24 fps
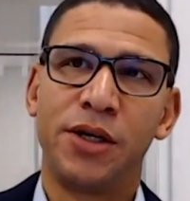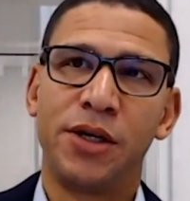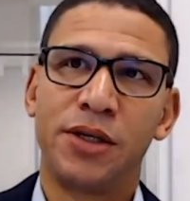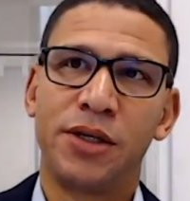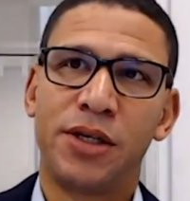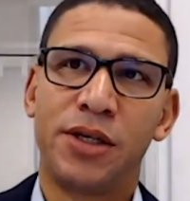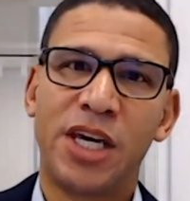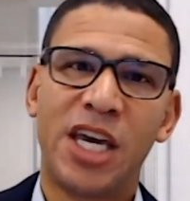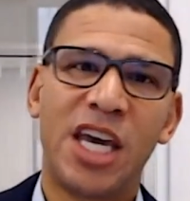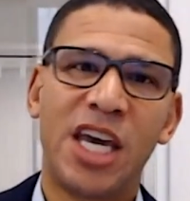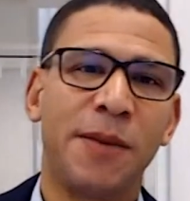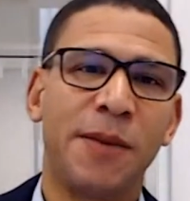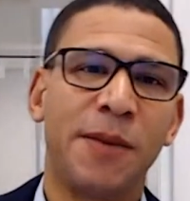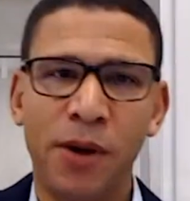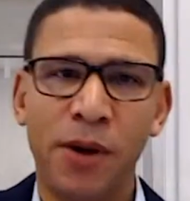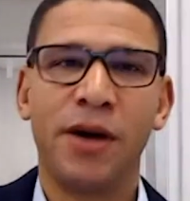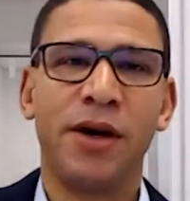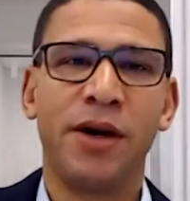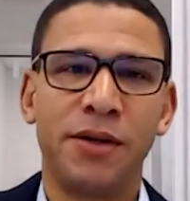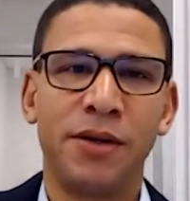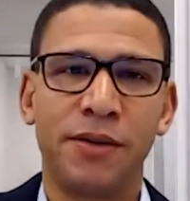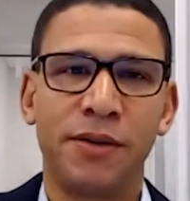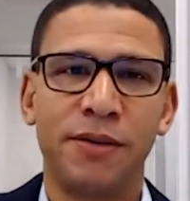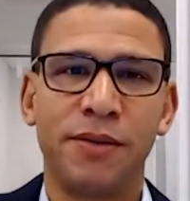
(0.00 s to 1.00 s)
keep
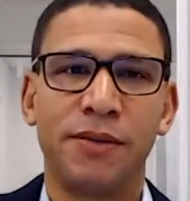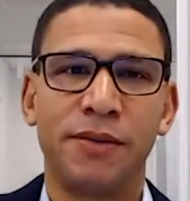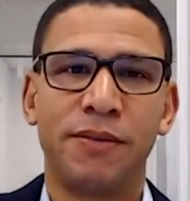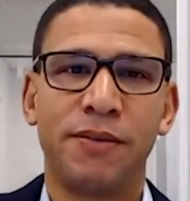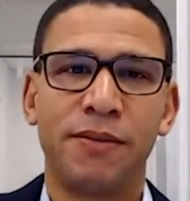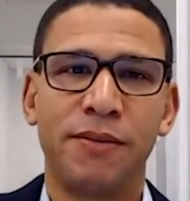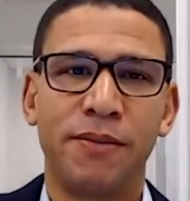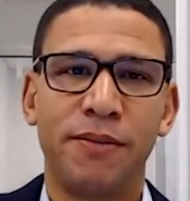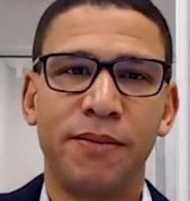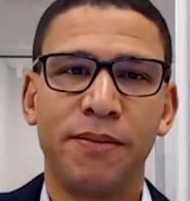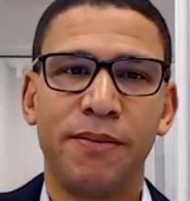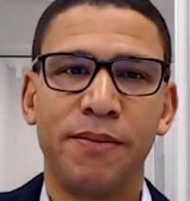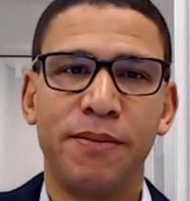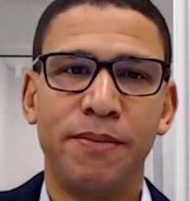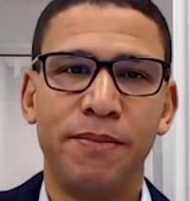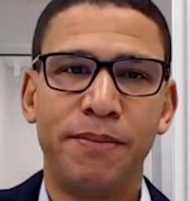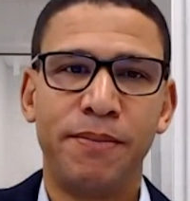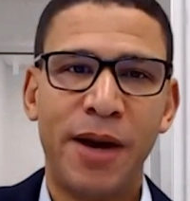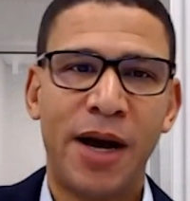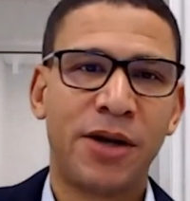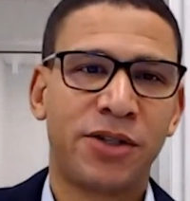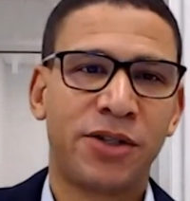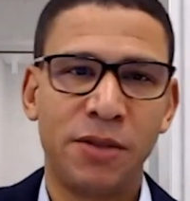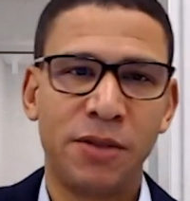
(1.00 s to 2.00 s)
on
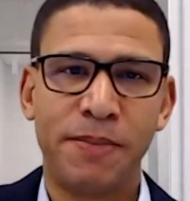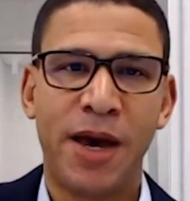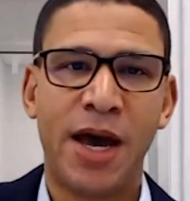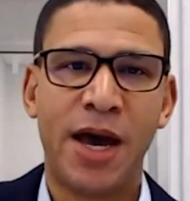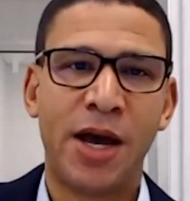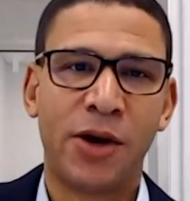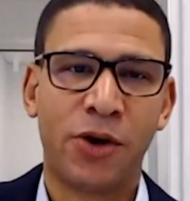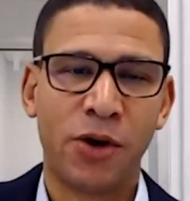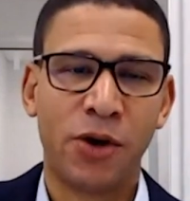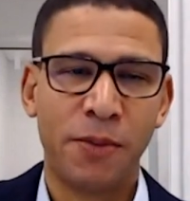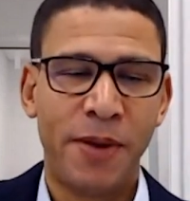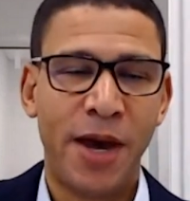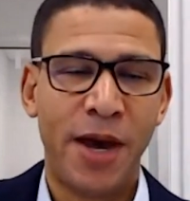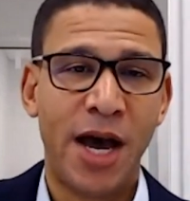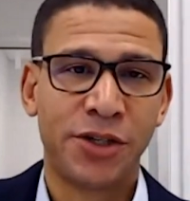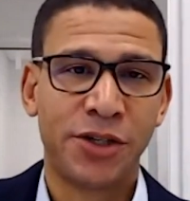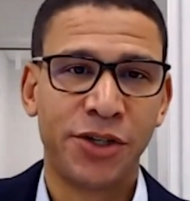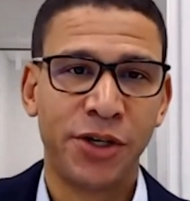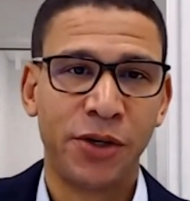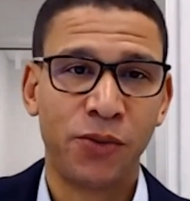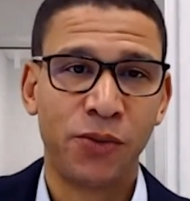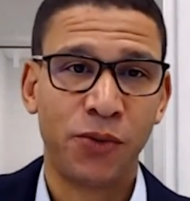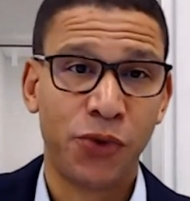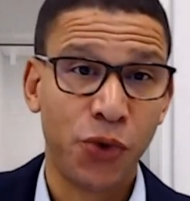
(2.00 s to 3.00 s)
bouncing back with
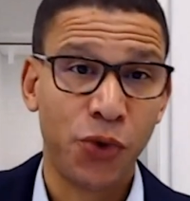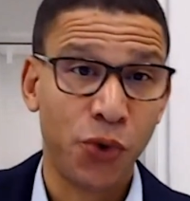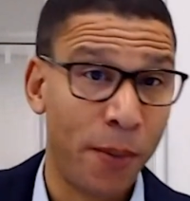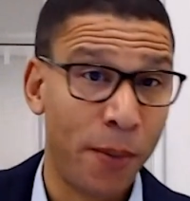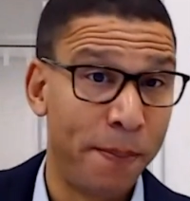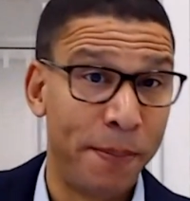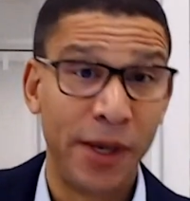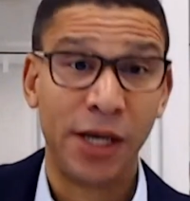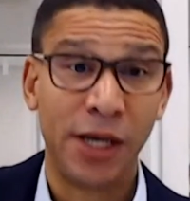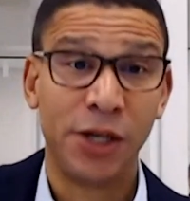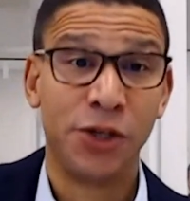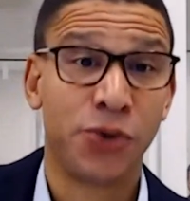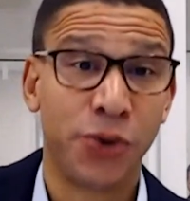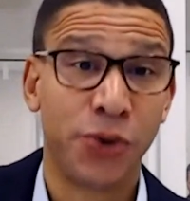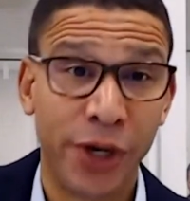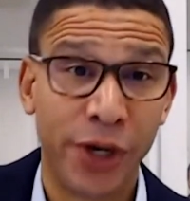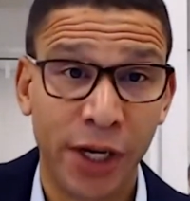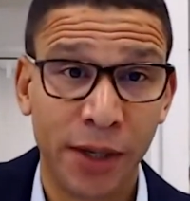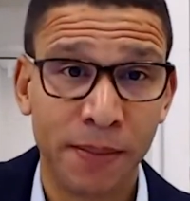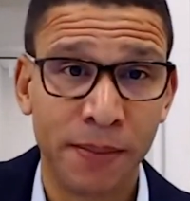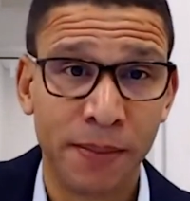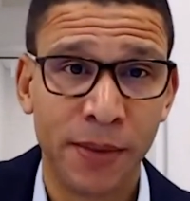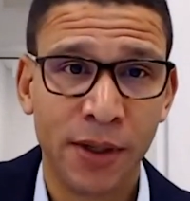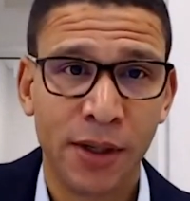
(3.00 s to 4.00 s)
passion through a big
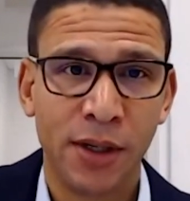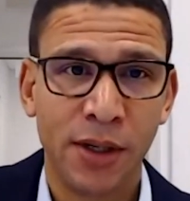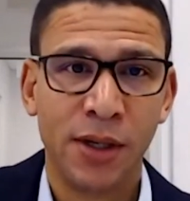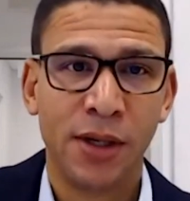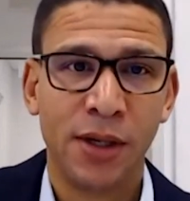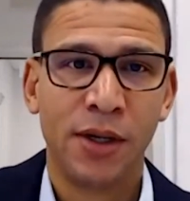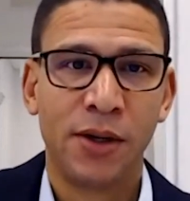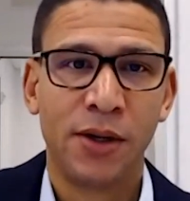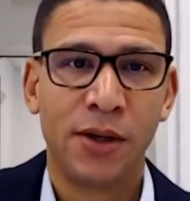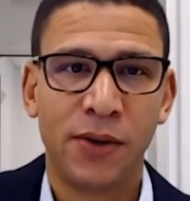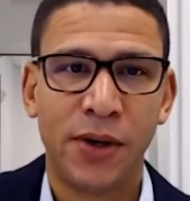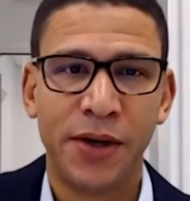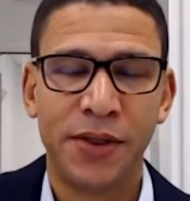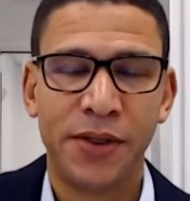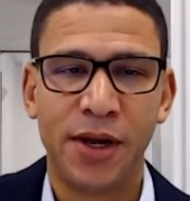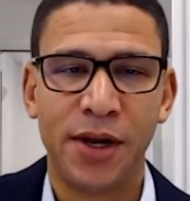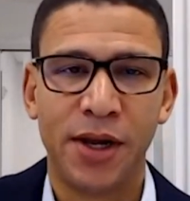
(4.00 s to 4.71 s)
dream, right?